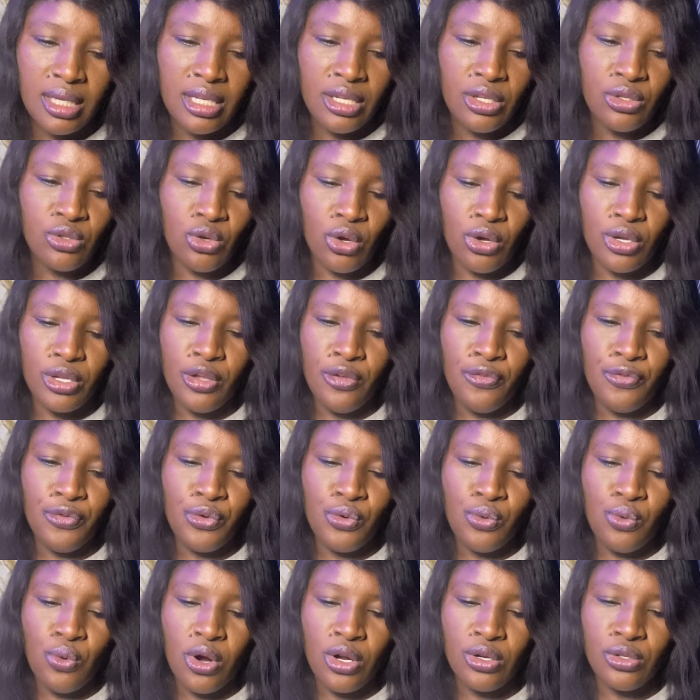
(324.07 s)
So if
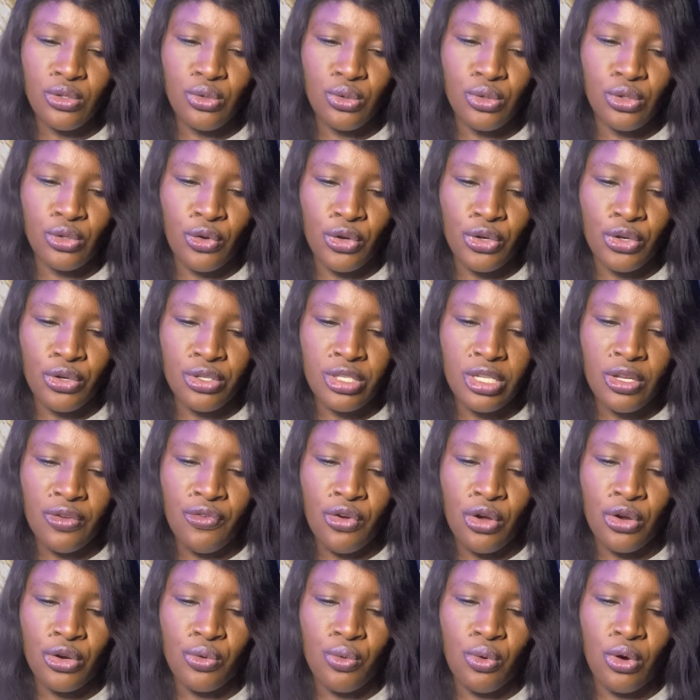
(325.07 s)
you want to receive
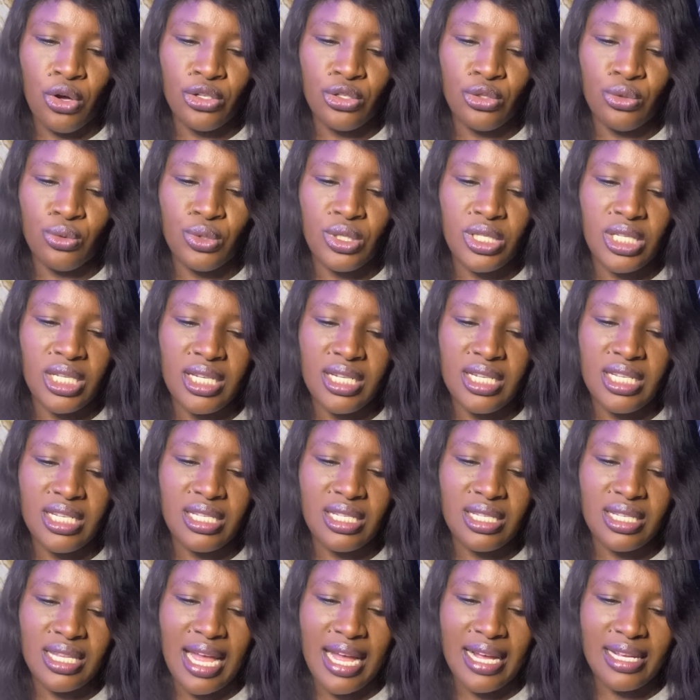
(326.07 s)
your reward, you will see
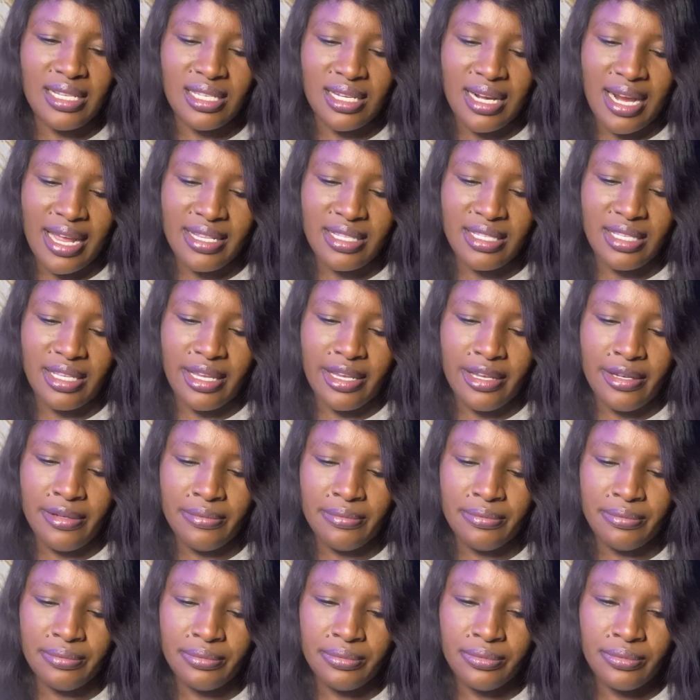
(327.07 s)
this tax right here.
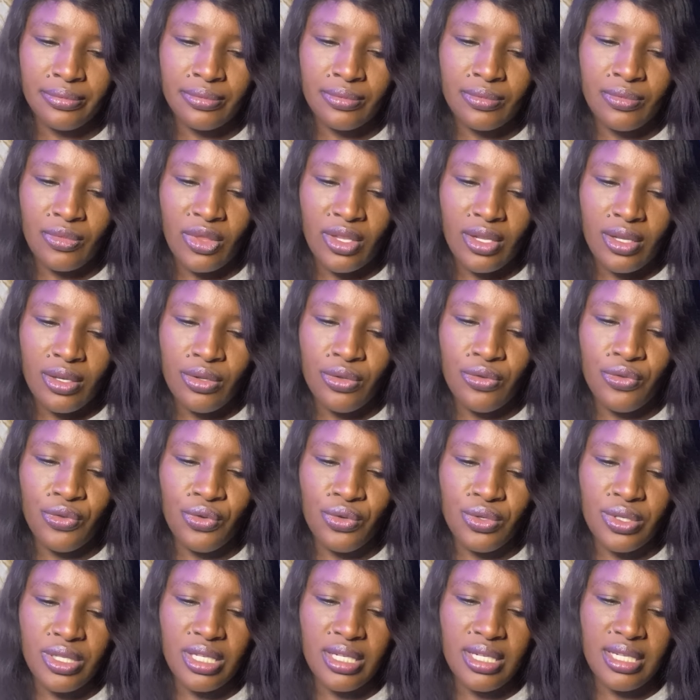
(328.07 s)
If
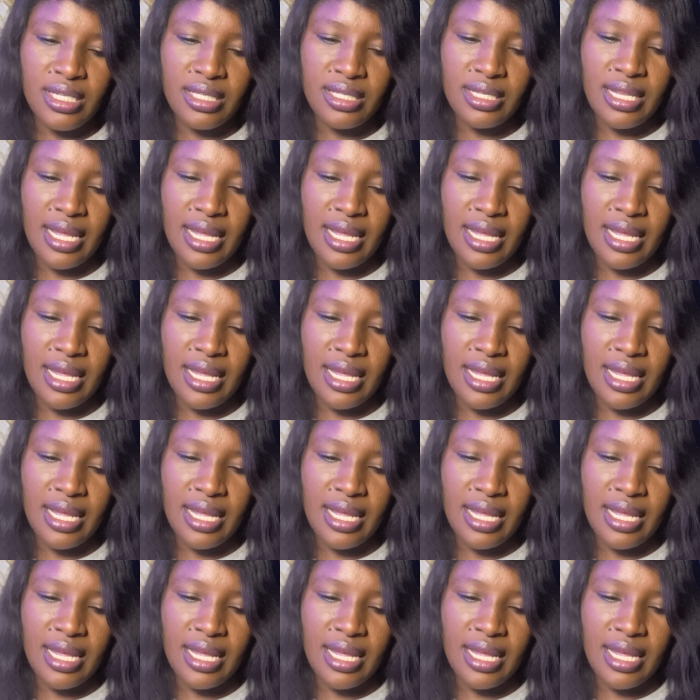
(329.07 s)
you see this